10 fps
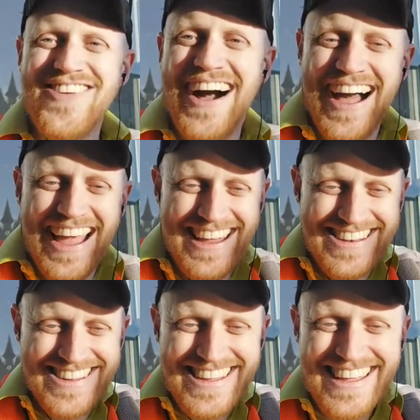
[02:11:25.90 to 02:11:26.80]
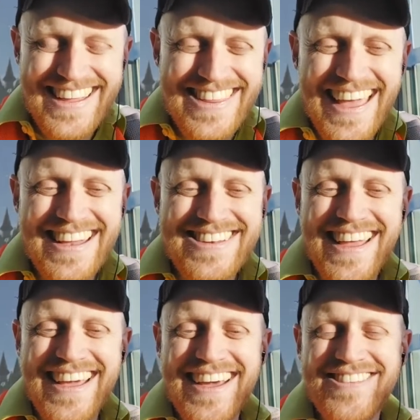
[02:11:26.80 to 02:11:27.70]
behind that
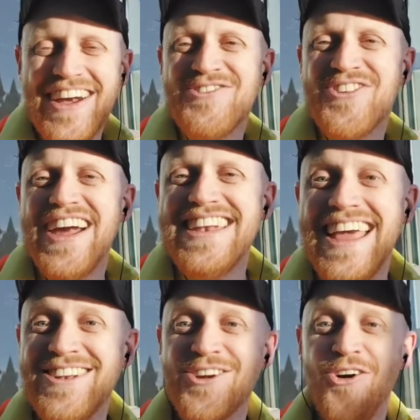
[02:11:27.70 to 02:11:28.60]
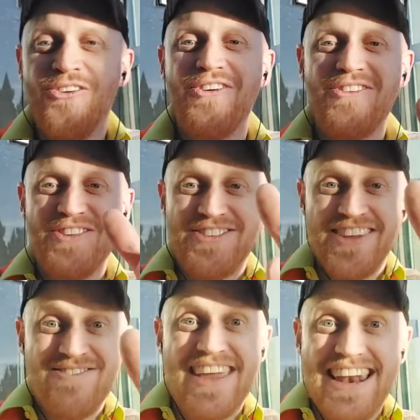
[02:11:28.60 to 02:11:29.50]
uh, my friend had to
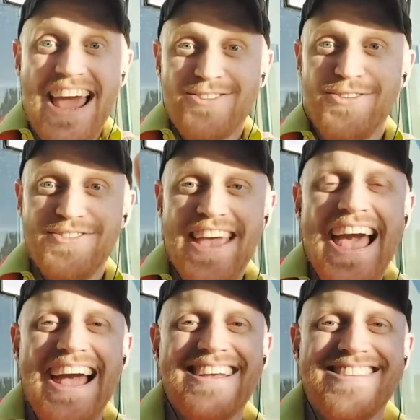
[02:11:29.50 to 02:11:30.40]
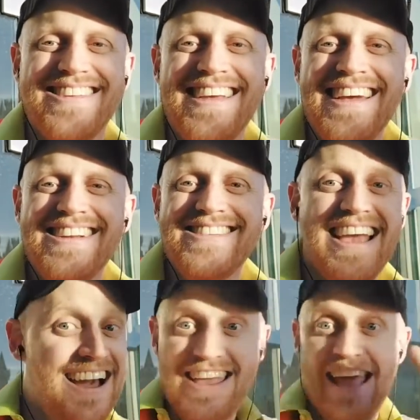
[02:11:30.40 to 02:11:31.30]
send me an actual text to
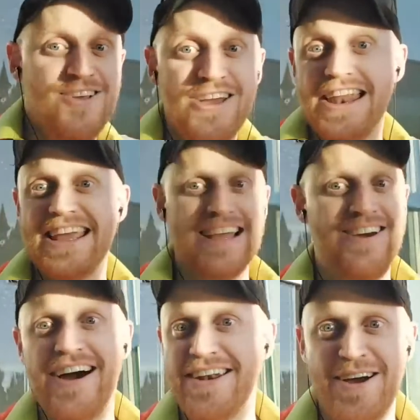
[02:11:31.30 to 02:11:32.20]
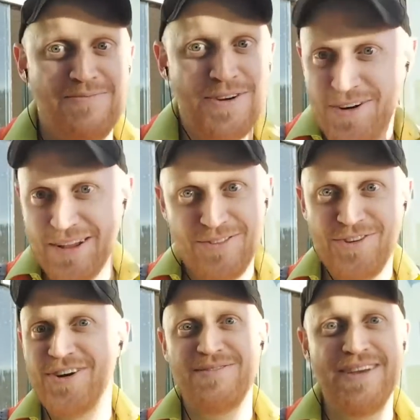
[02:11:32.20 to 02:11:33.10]
say, like, hey, you got to get caught up. You're like 30